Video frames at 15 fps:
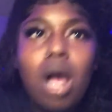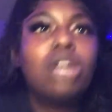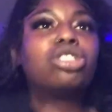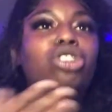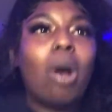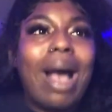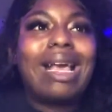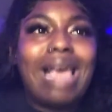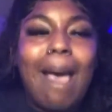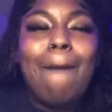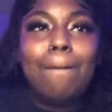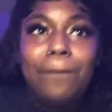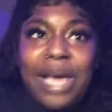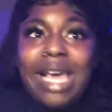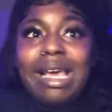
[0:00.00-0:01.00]
So I
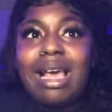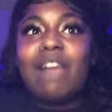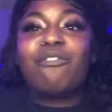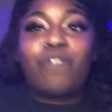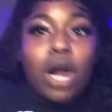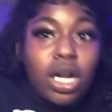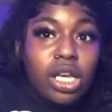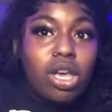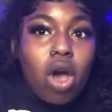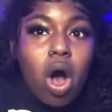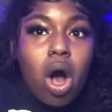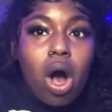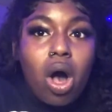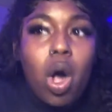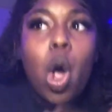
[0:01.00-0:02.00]
get beat in front of
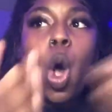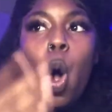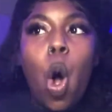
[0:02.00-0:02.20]
y'all,